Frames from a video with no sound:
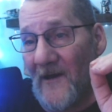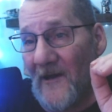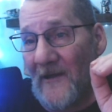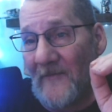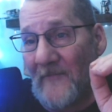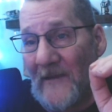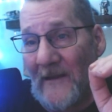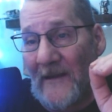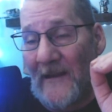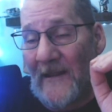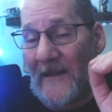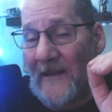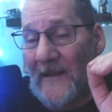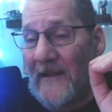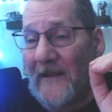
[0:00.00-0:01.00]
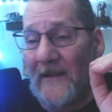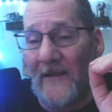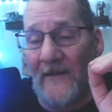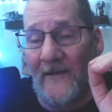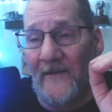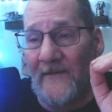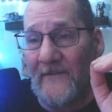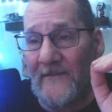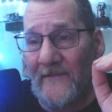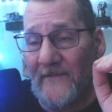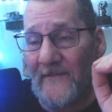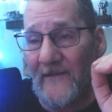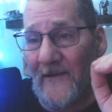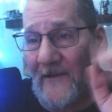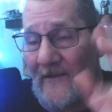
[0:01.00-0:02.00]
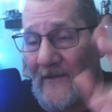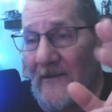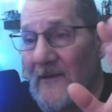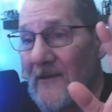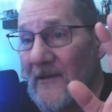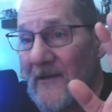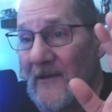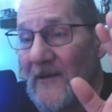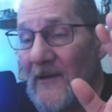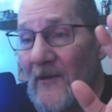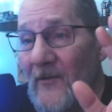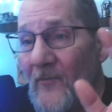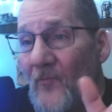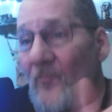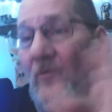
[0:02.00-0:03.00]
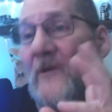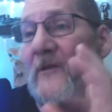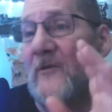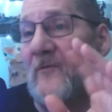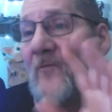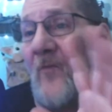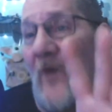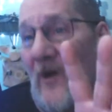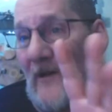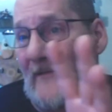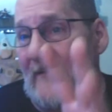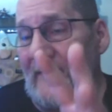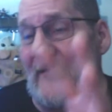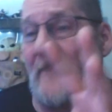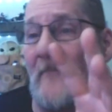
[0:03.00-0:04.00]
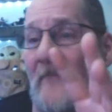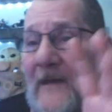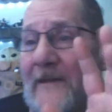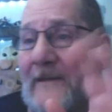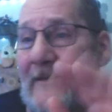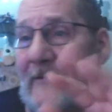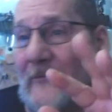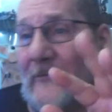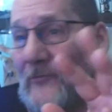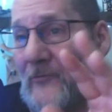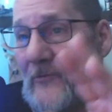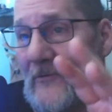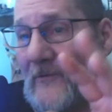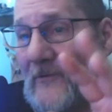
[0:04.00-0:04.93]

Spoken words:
I mean, he is. When you watch somebody do